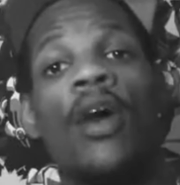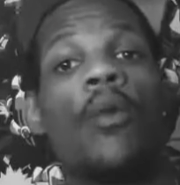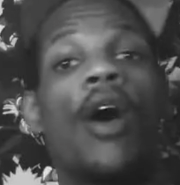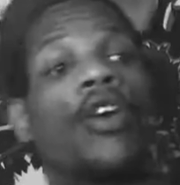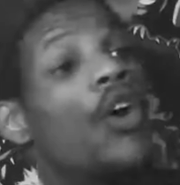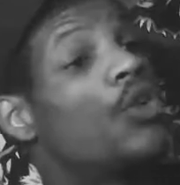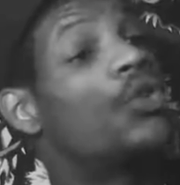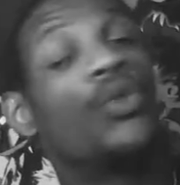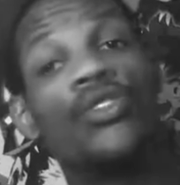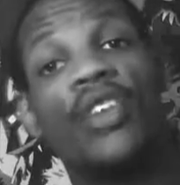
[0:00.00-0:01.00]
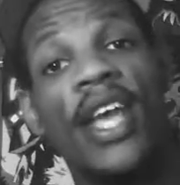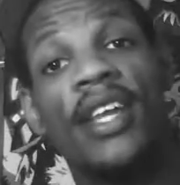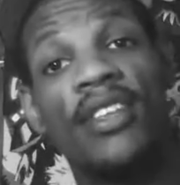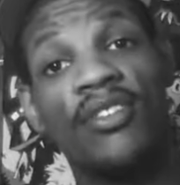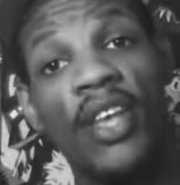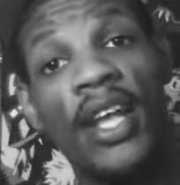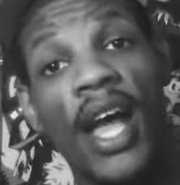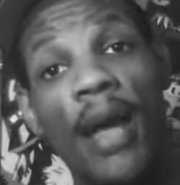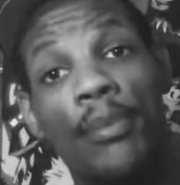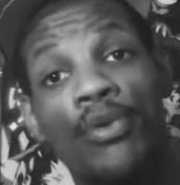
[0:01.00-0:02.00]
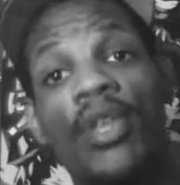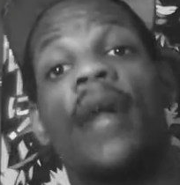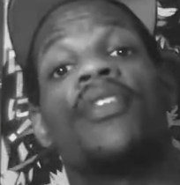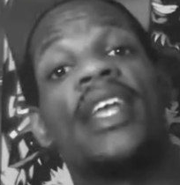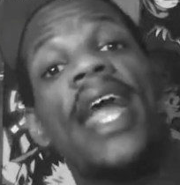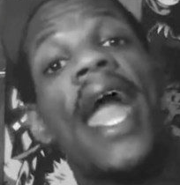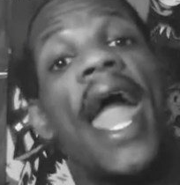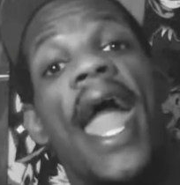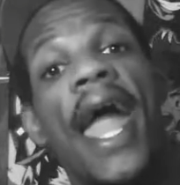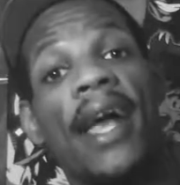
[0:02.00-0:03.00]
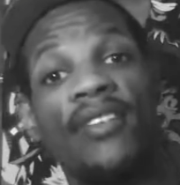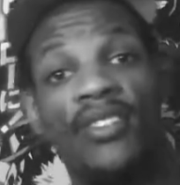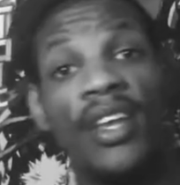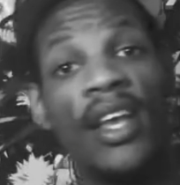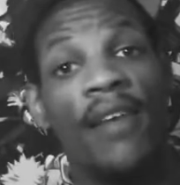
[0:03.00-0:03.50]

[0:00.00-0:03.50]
While Goku is getting a Zenkai boost out the ass,